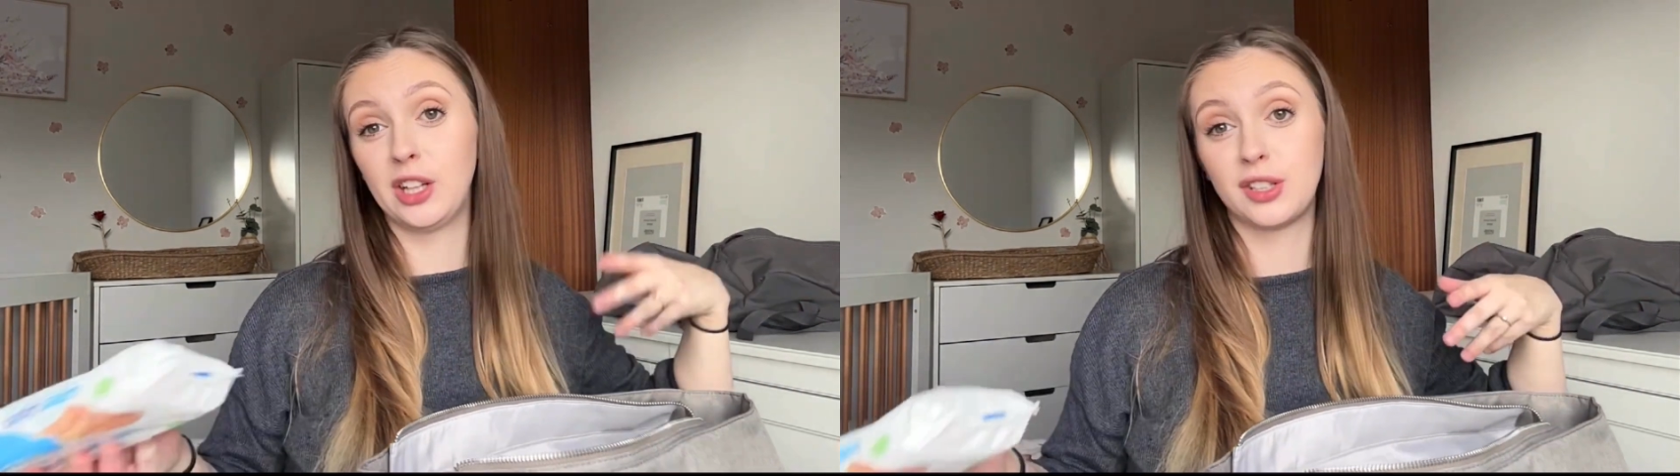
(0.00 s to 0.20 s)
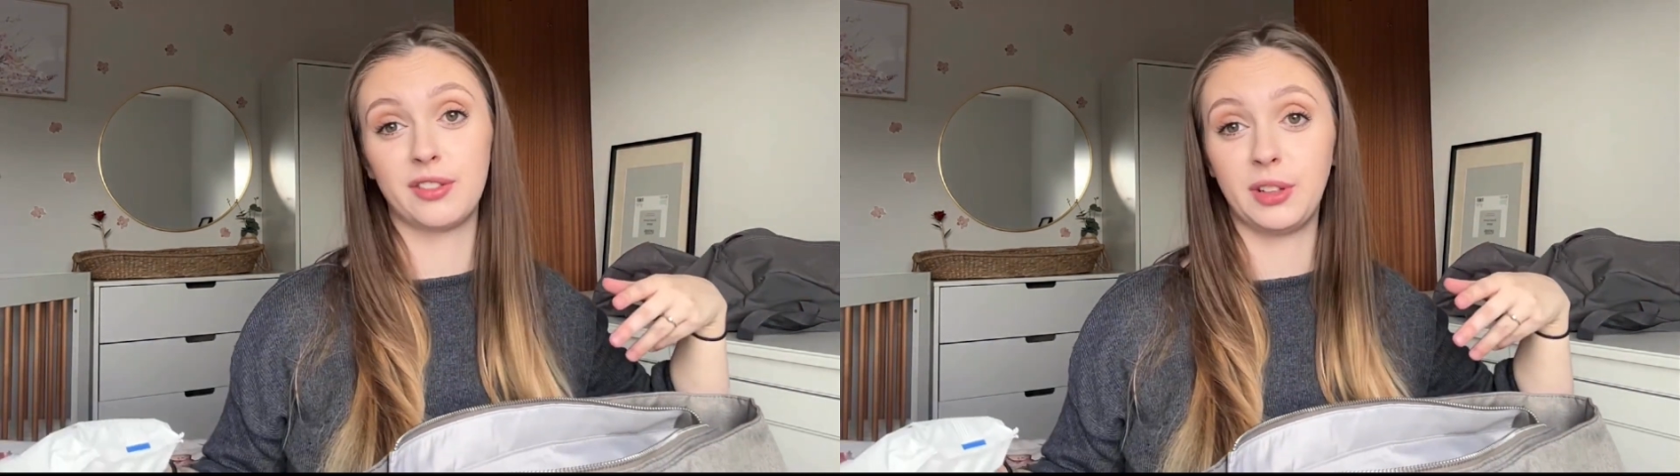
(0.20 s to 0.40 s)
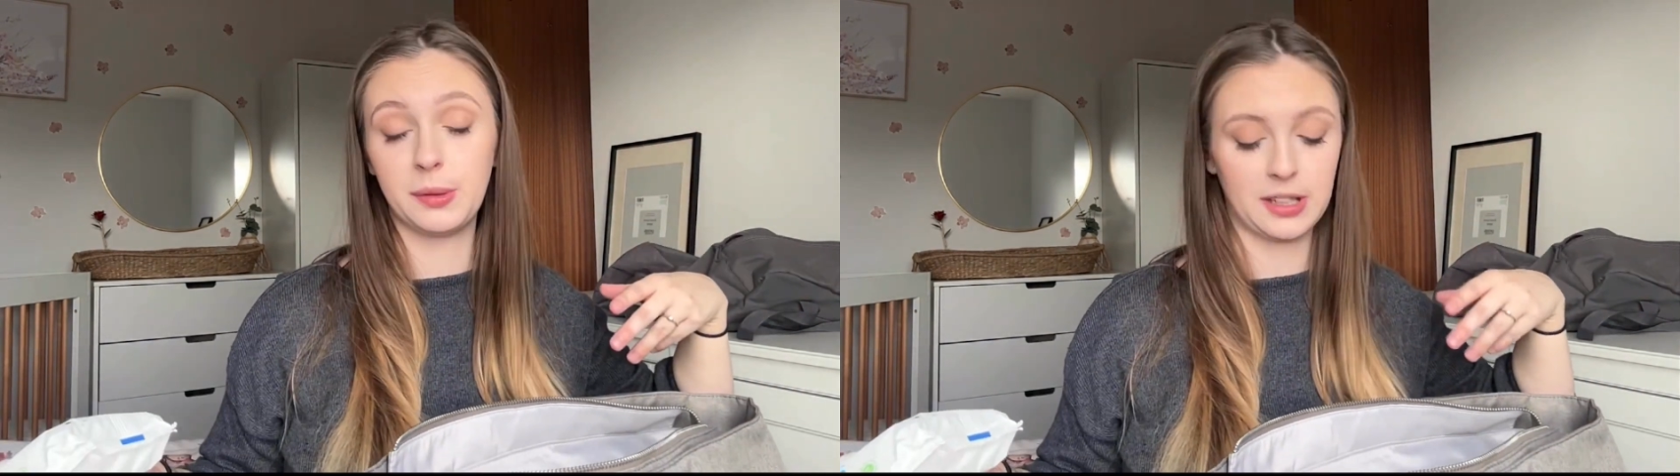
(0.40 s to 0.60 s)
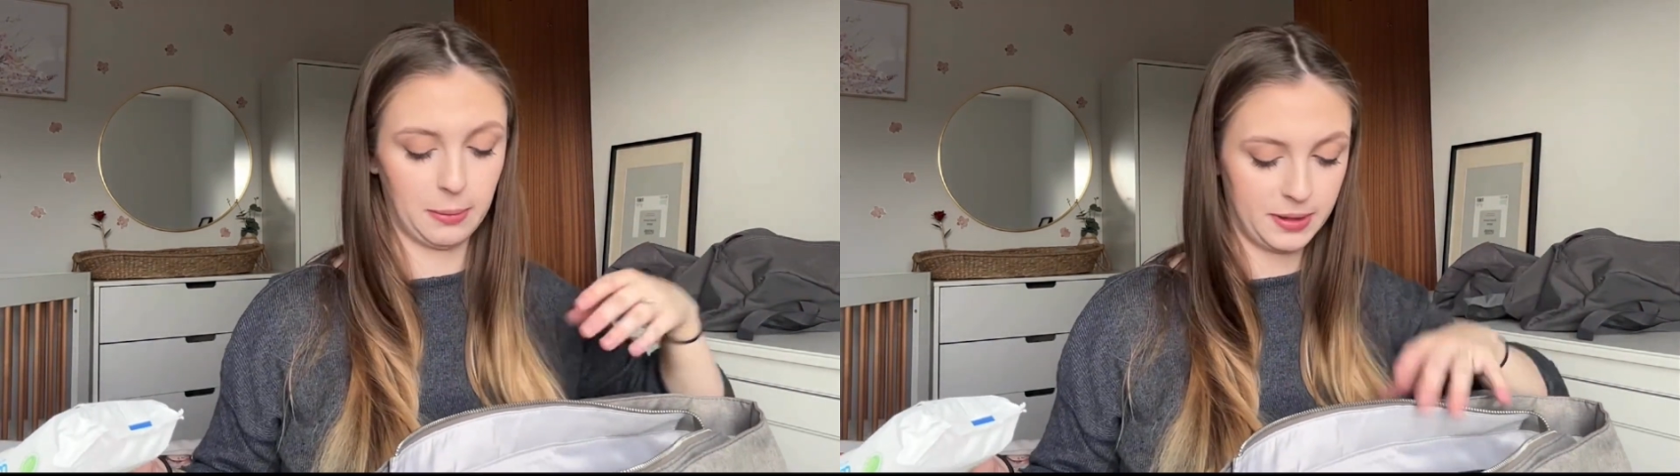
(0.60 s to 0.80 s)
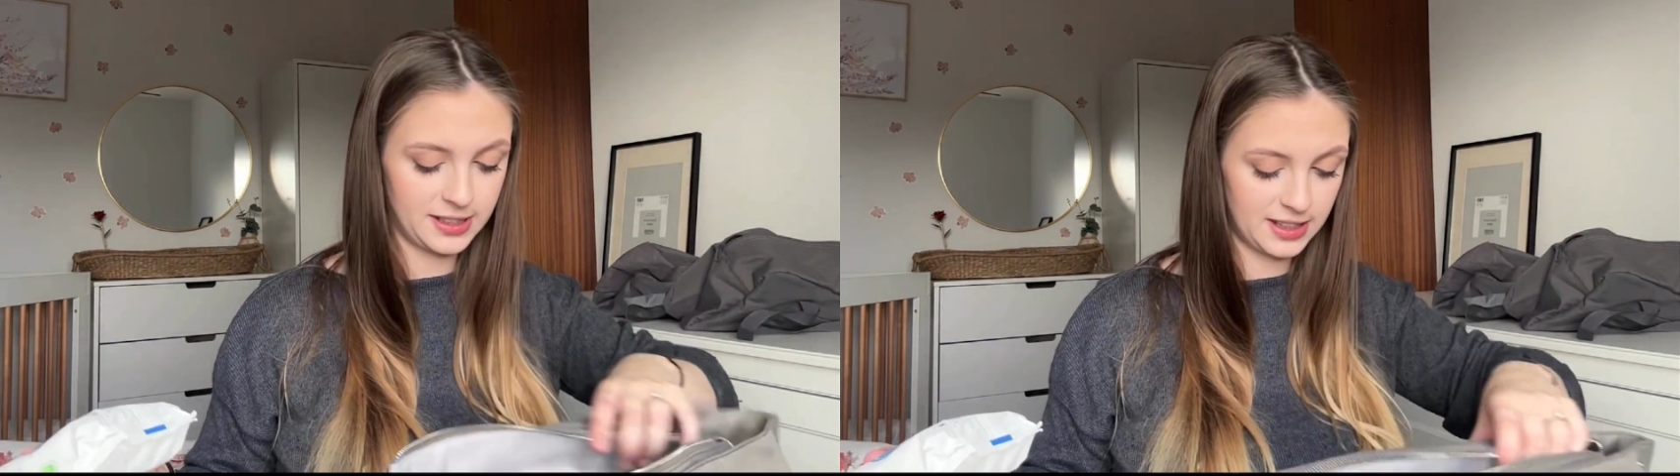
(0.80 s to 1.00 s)
loads of loose
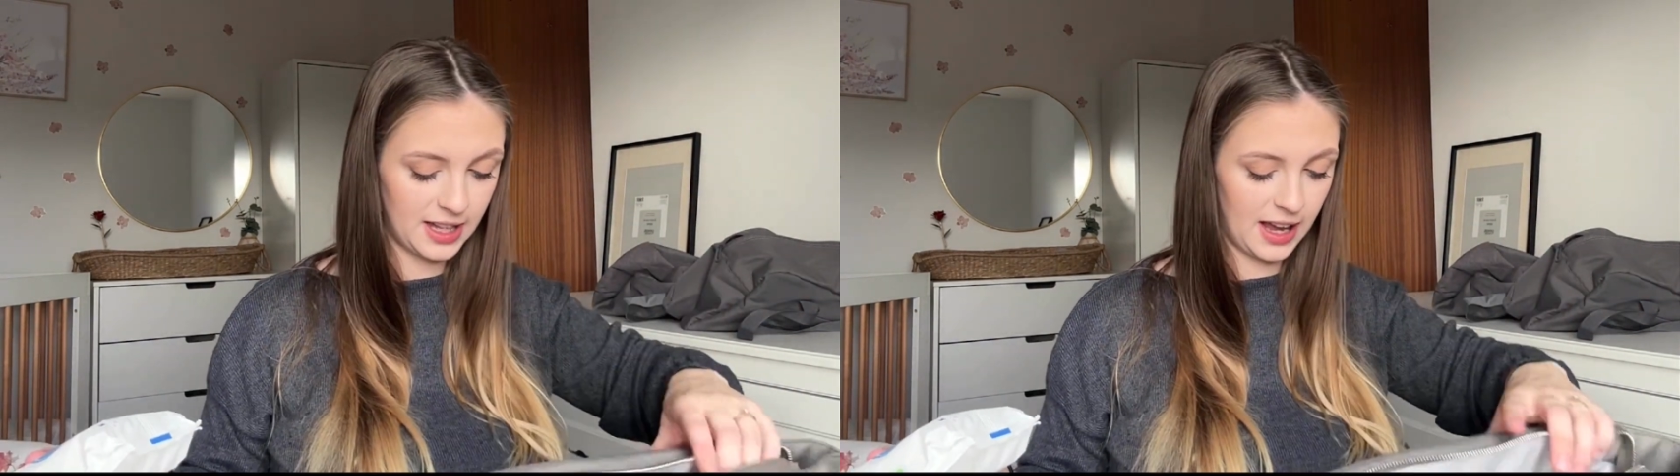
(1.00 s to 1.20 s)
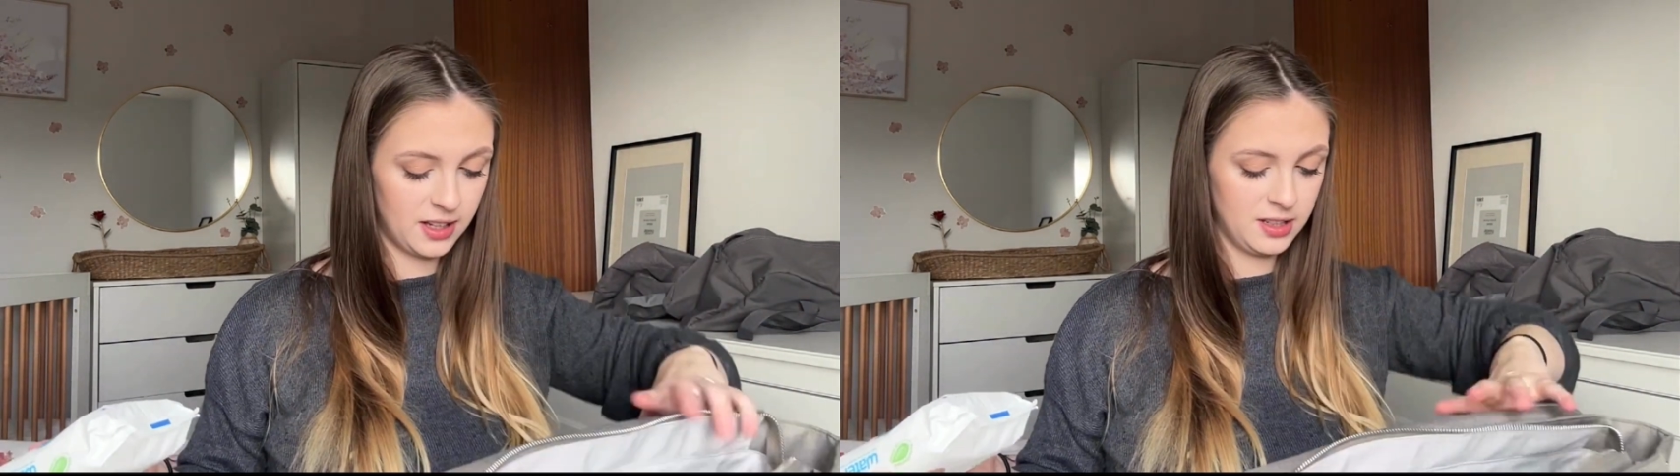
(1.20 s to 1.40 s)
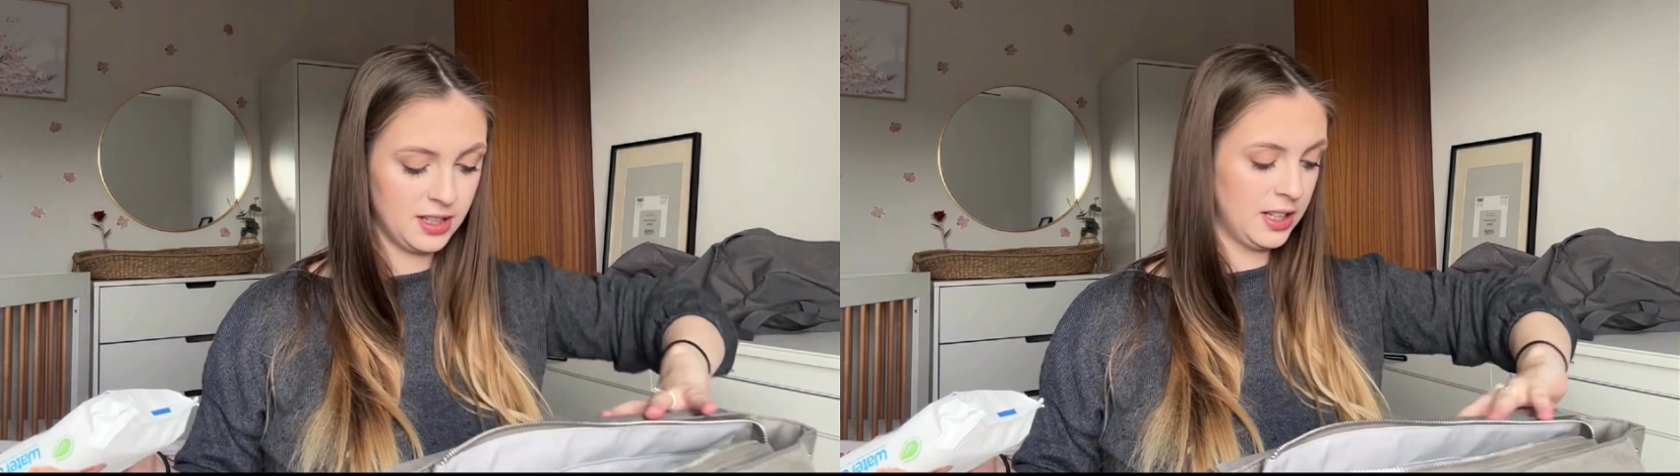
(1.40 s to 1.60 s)
nappies in there.